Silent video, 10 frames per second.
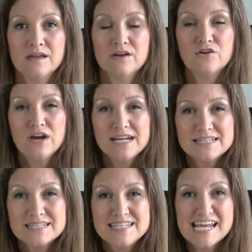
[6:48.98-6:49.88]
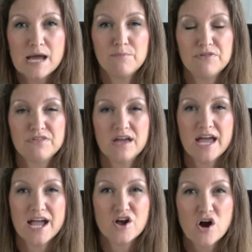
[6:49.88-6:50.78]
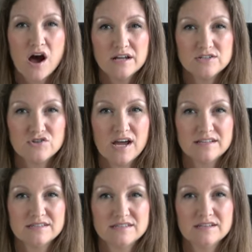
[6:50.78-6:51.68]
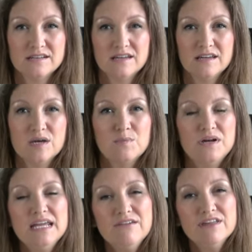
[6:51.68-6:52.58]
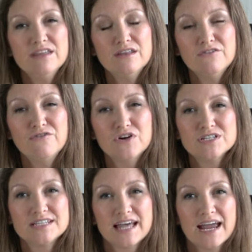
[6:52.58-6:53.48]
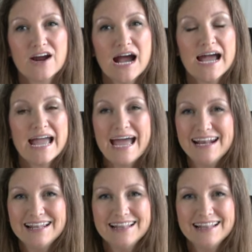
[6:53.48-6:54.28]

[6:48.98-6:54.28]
creates depth and contrast. But even in the first layer, I add a